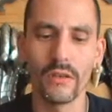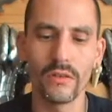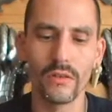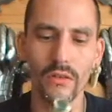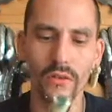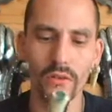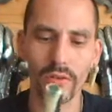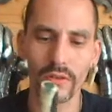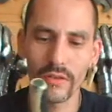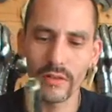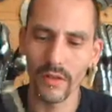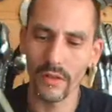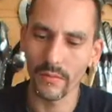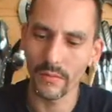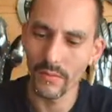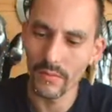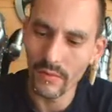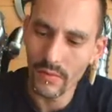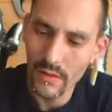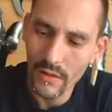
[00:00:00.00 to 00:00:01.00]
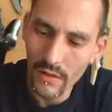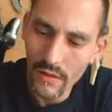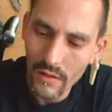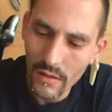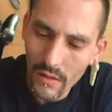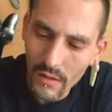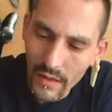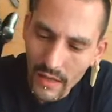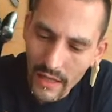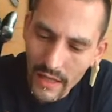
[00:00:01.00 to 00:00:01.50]
took some
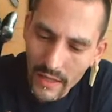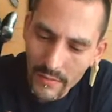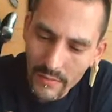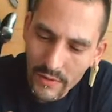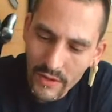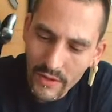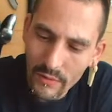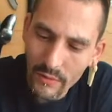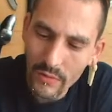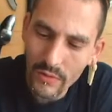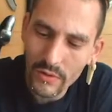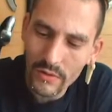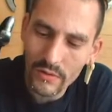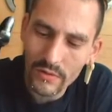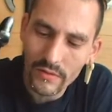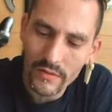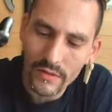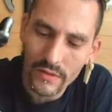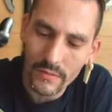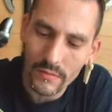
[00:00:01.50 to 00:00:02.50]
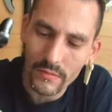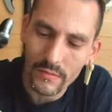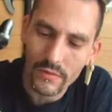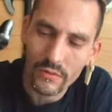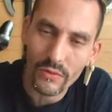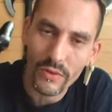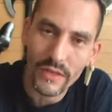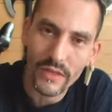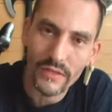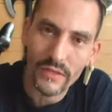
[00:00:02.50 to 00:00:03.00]
ebony wood, some
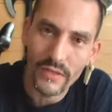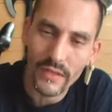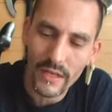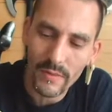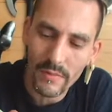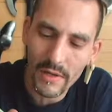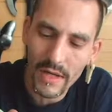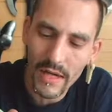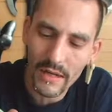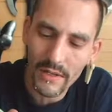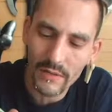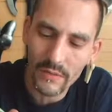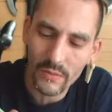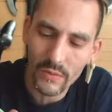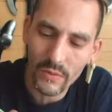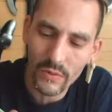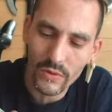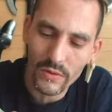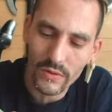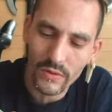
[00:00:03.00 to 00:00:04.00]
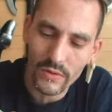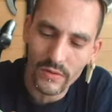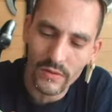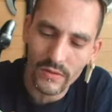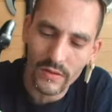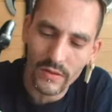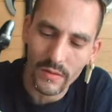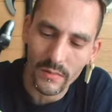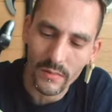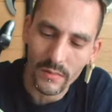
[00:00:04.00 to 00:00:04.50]
green stabilized wood,
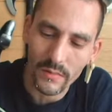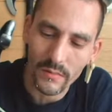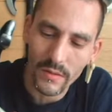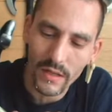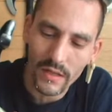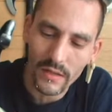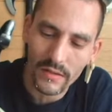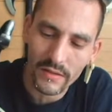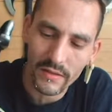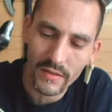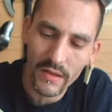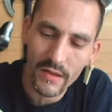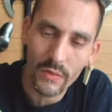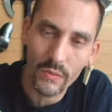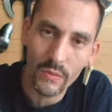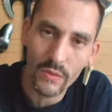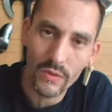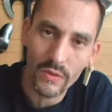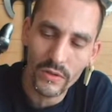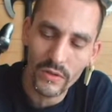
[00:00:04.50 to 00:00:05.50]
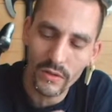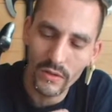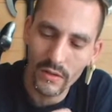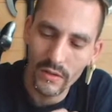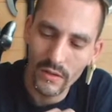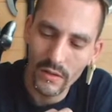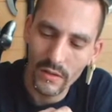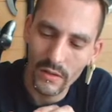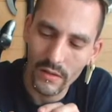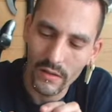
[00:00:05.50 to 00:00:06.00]
some Makassar wood,
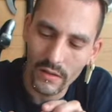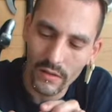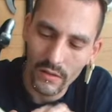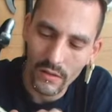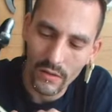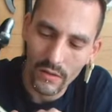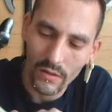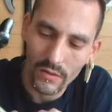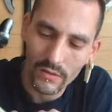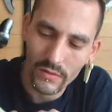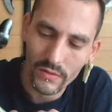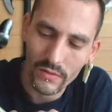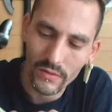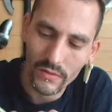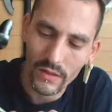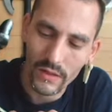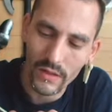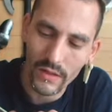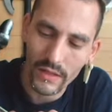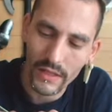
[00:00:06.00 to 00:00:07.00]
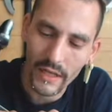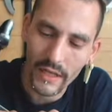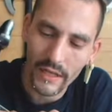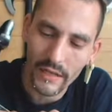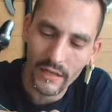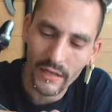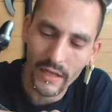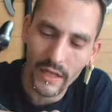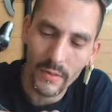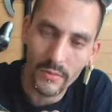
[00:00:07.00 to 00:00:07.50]
also
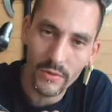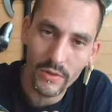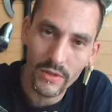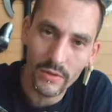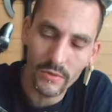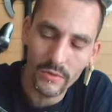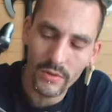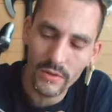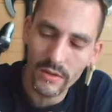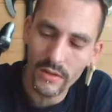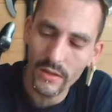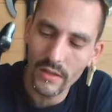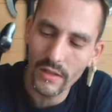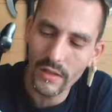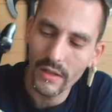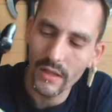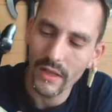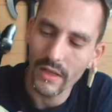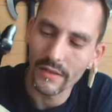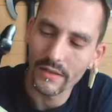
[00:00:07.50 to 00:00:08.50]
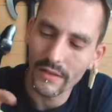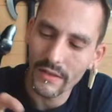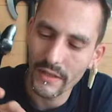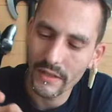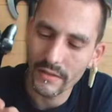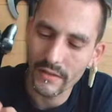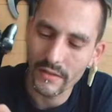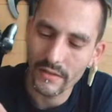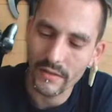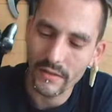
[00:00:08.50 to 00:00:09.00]
again ebony wood, and
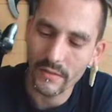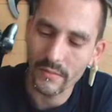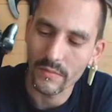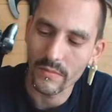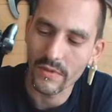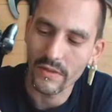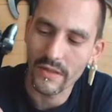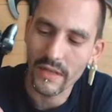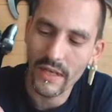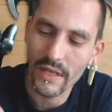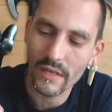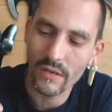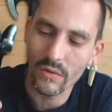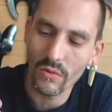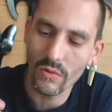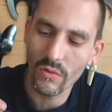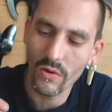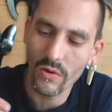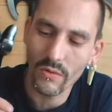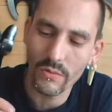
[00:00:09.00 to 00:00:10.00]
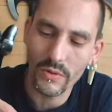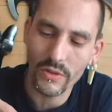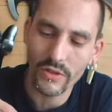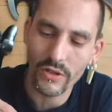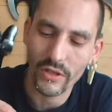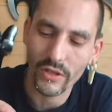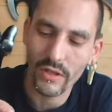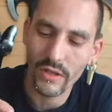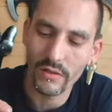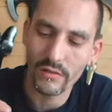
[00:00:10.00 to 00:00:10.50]
then some staghorn, which I
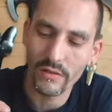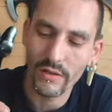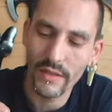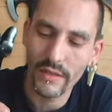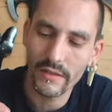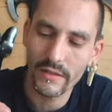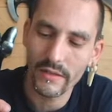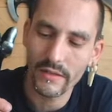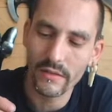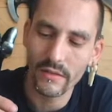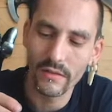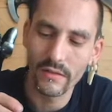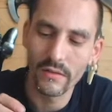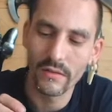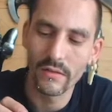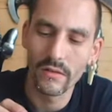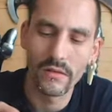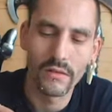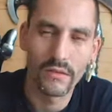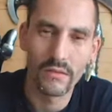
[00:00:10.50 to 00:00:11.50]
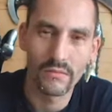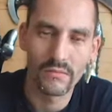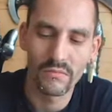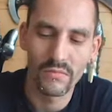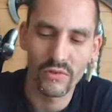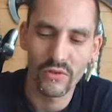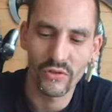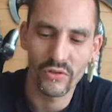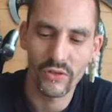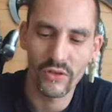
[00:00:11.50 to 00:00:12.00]
colorated,
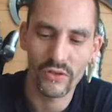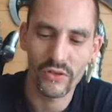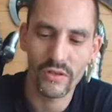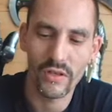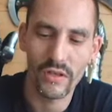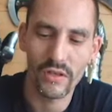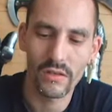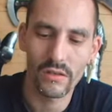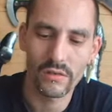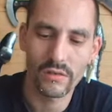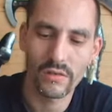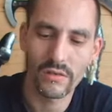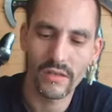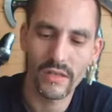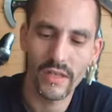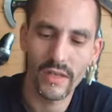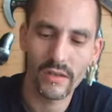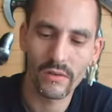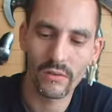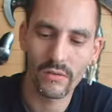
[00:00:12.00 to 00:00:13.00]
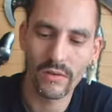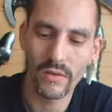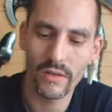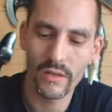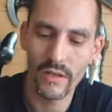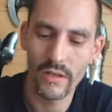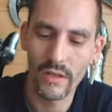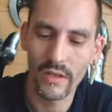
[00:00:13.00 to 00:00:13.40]
just colored staghorn,